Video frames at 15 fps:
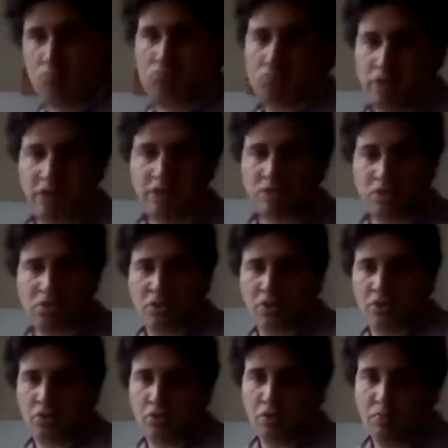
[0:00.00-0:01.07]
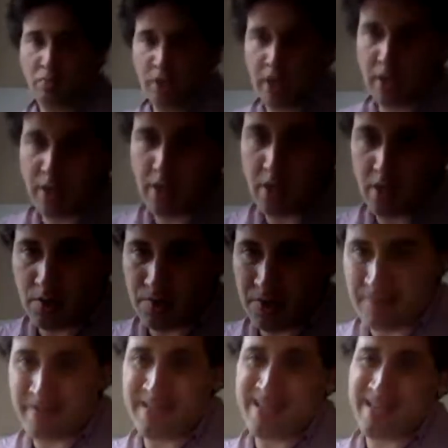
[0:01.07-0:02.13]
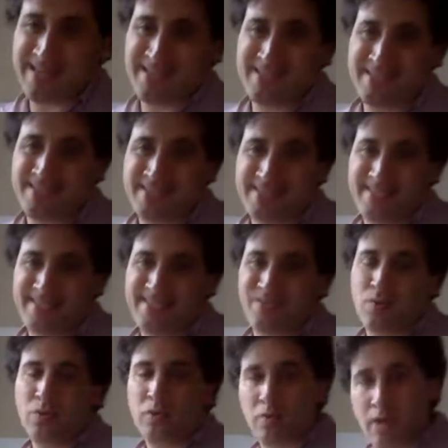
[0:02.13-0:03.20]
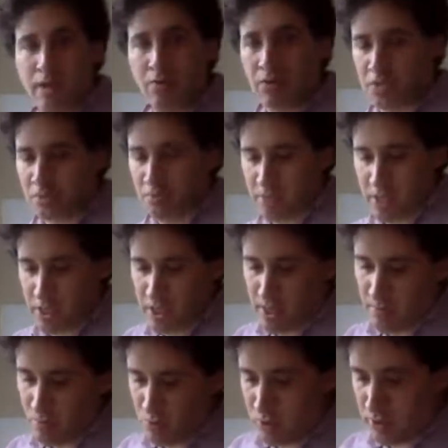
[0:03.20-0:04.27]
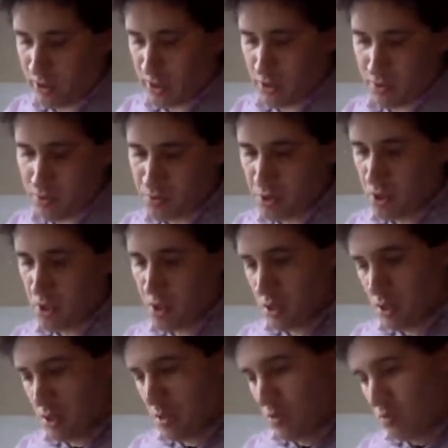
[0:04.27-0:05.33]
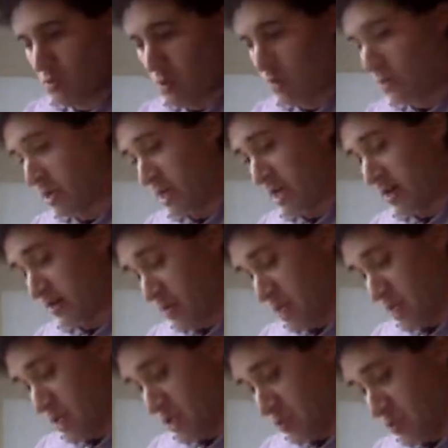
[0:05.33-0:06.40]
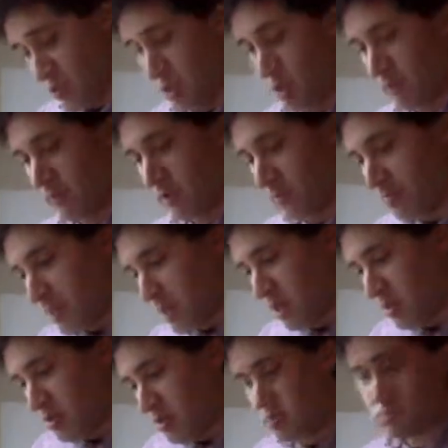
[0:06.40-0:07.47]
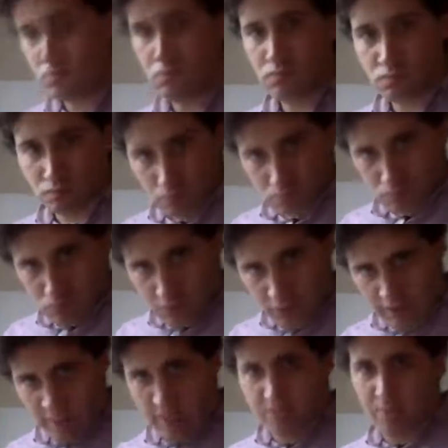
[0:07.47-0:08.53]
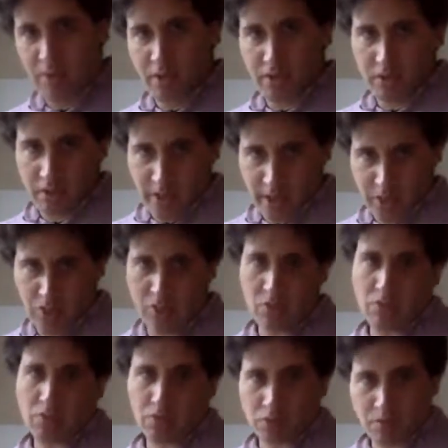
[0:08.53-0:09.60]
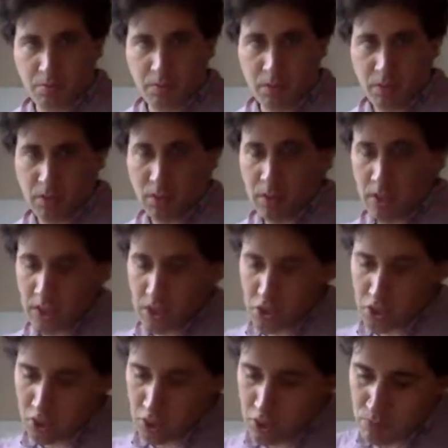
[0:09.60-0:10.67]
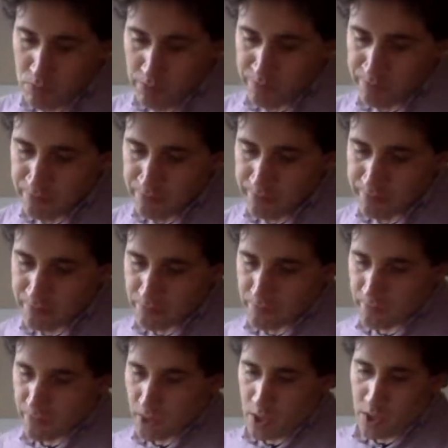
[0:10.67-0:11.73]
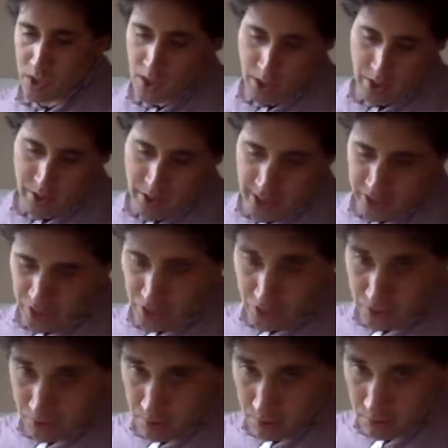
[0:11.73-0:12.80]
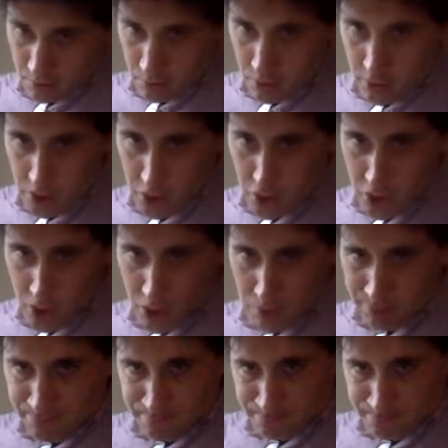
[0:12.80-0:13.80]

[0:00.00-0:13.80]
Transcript: There's nothing to explain there. I mean, I don't know how to explain that more than what we had. The answer was all of the above. What I've explained in lecture, what's explained in the text. The next question,